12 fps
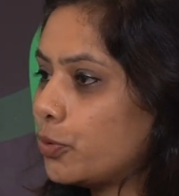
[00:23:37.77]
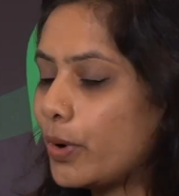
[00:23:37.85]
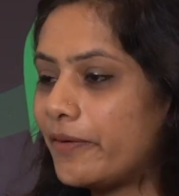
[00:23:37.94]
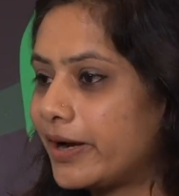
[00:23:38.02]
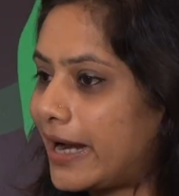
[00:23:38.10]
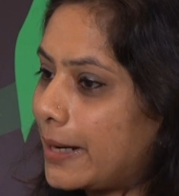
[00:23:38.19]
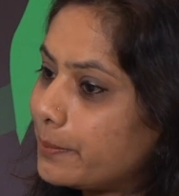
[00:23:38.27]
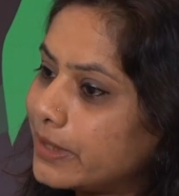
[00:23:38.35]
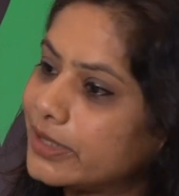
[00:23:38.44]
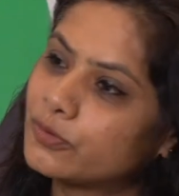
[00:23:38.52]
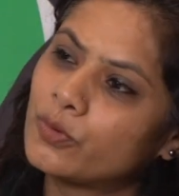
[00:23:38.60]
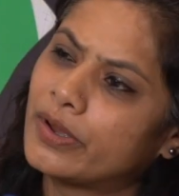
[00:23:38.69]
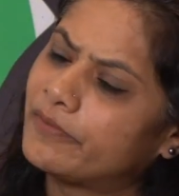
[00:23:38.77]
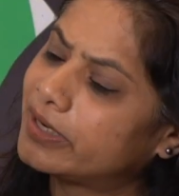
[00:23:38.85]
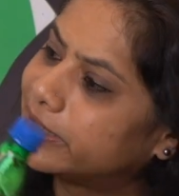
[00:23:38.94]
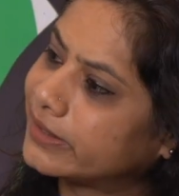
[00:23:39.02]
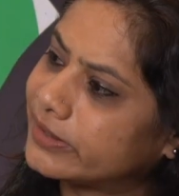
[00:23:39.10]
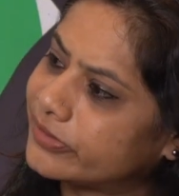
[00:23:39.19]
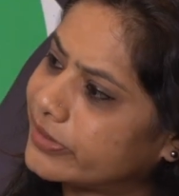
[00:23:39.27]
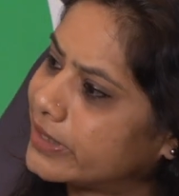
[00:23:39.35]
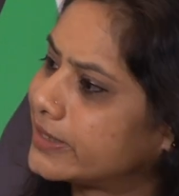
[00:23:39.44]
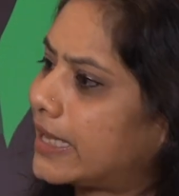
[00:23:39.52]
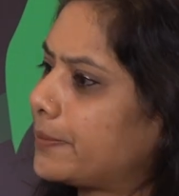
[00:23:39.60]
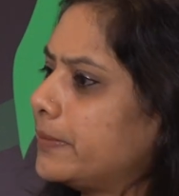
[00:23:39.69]
Whoever I meet, whoever
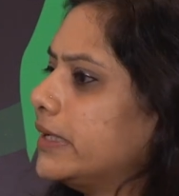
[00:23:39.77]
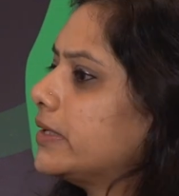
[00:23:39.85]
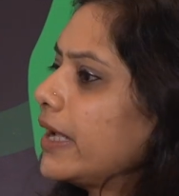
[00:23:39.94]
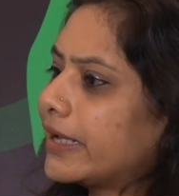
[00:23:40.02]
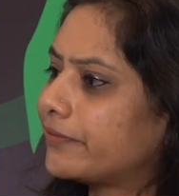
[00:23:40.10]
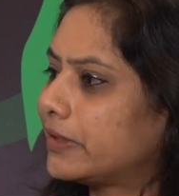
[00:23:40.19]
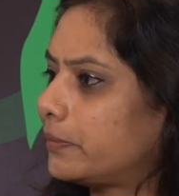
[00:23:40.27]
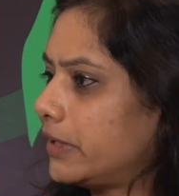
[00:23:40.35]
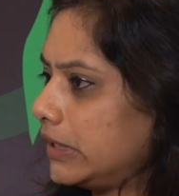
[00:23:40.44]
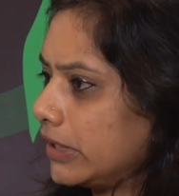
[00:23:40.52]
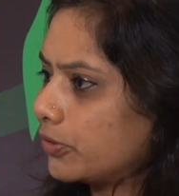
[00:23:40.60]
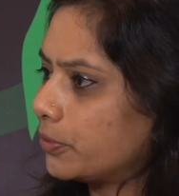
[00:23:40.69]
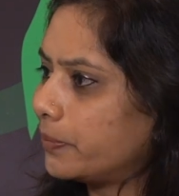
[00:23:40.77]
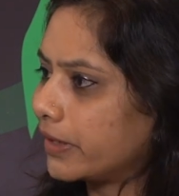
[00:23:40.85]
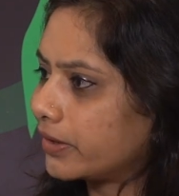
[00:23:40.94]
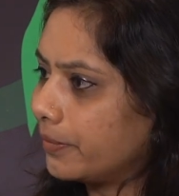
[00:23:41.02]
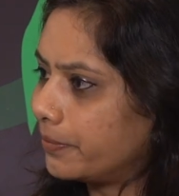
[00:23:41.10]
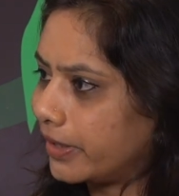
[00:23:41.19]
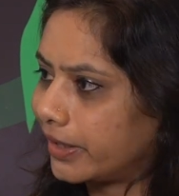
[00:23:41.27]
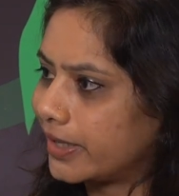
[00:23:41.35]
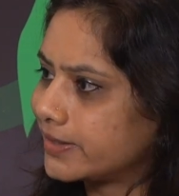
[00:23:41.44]
dignitaries I meet, I give them an eco break, break yeah.